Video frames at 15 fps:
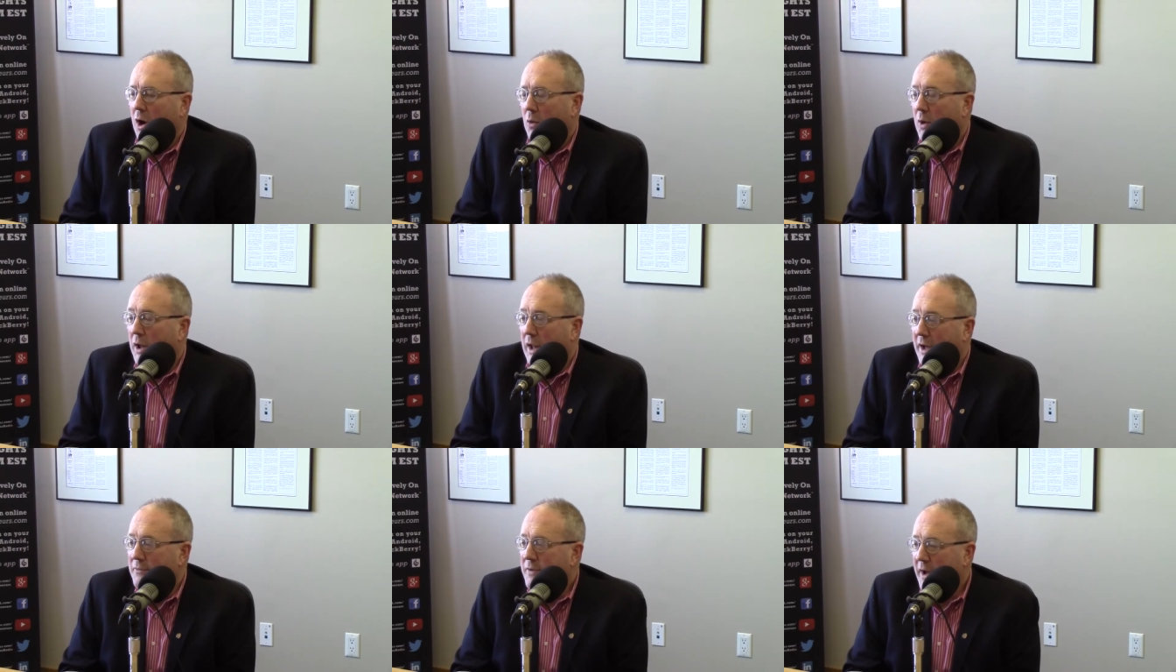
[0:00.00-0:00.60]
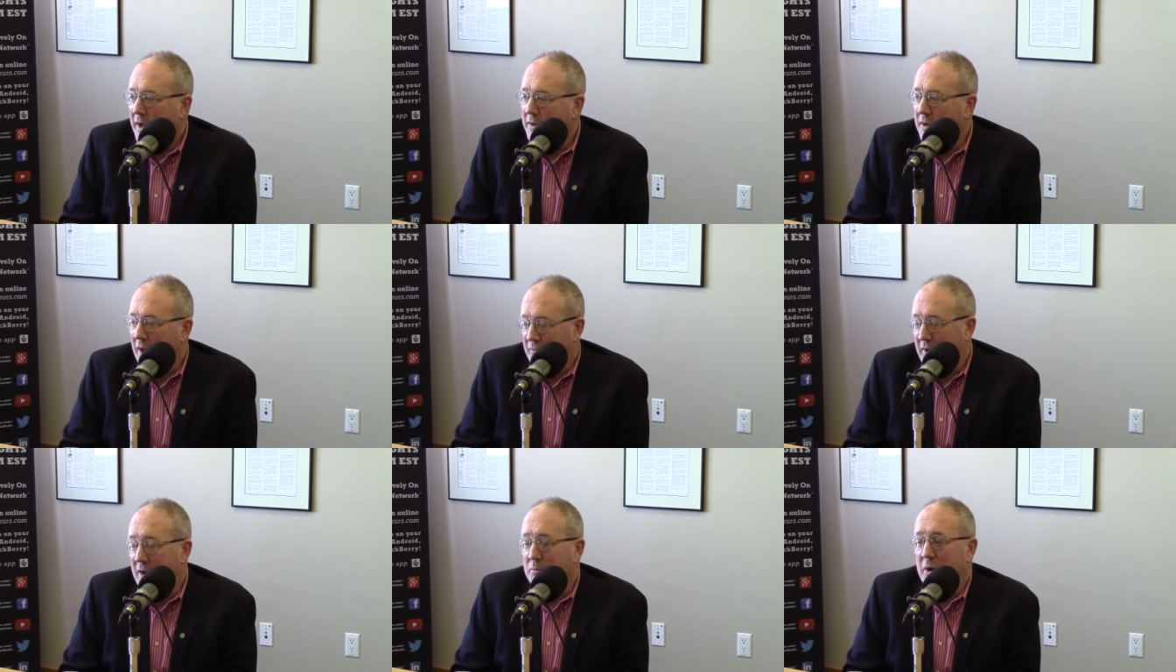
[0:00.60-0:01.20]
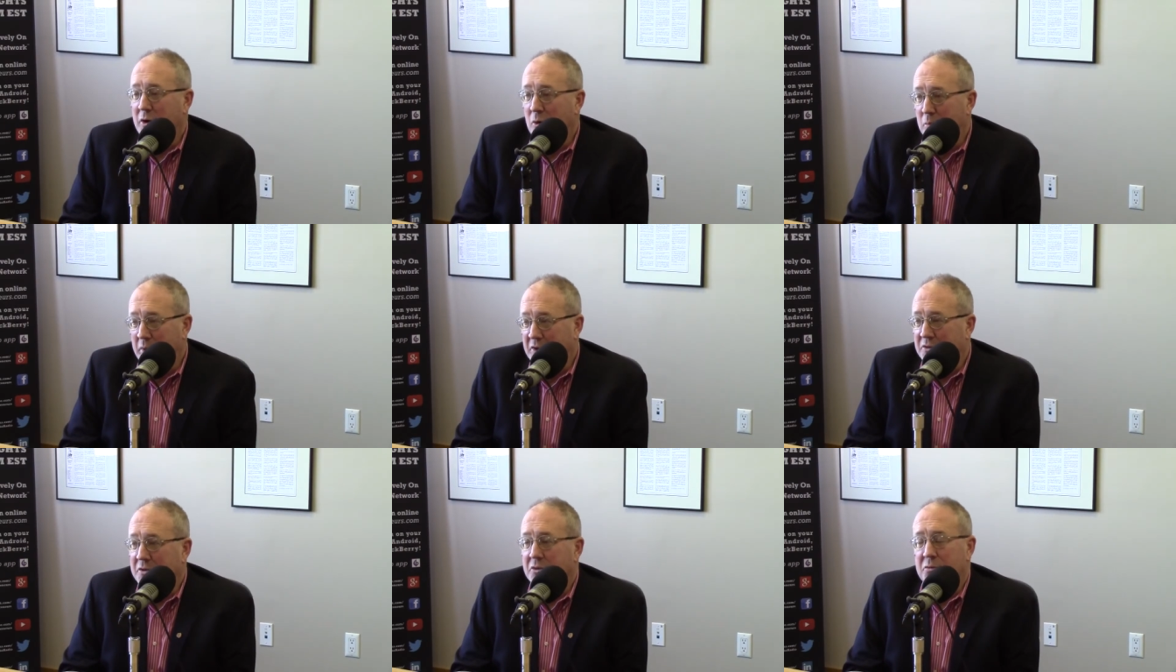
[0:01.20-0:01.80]
Well, I've had I've had my own
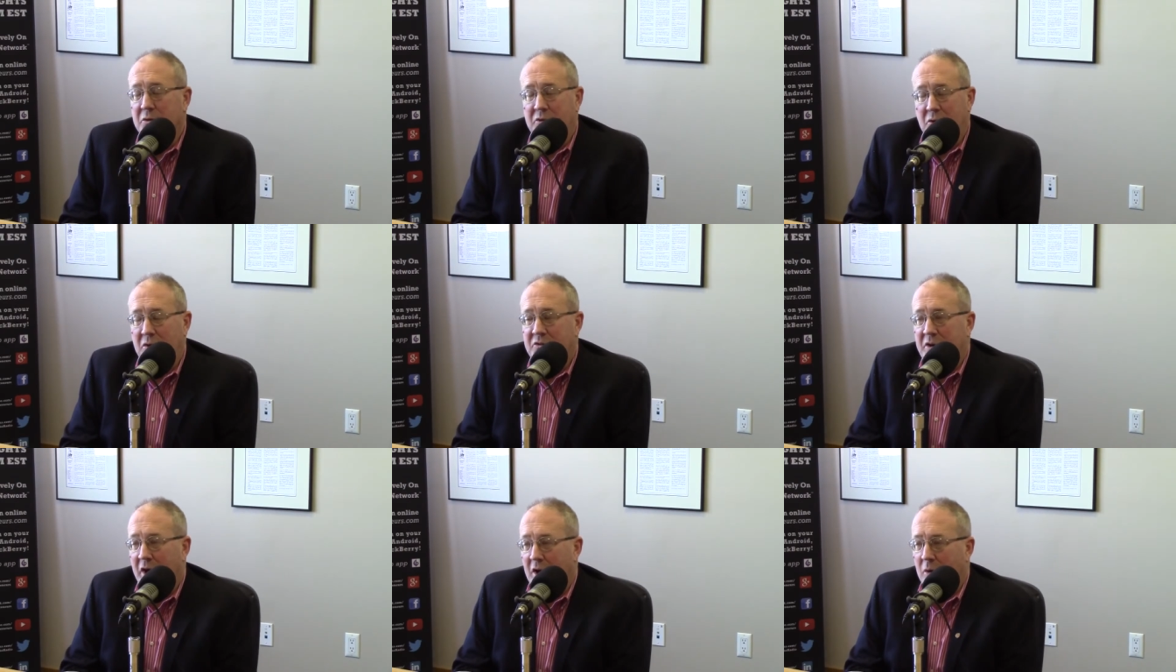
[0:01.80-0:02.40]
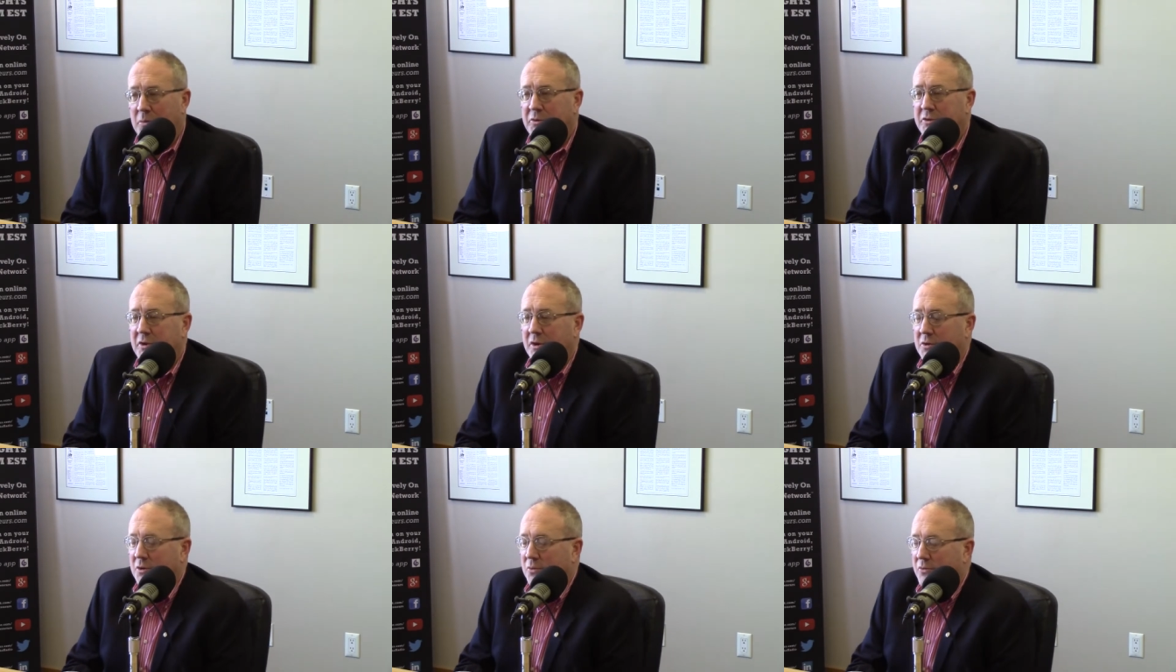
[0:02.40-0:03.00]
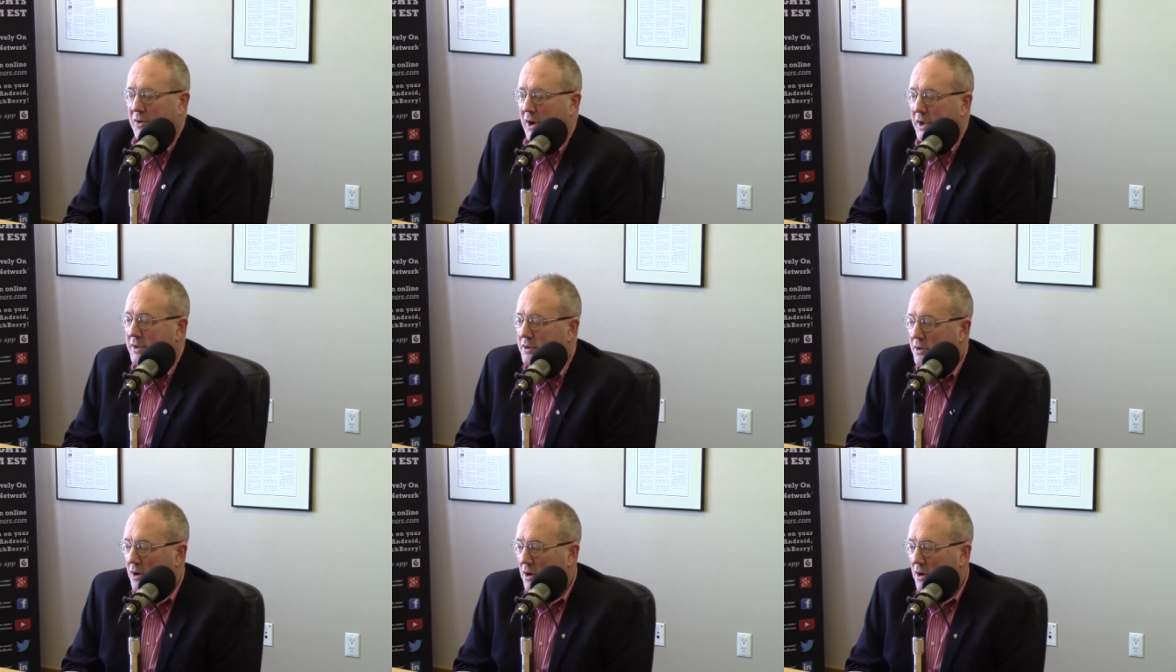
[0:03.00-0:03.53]
business, which always helps. So you'll find in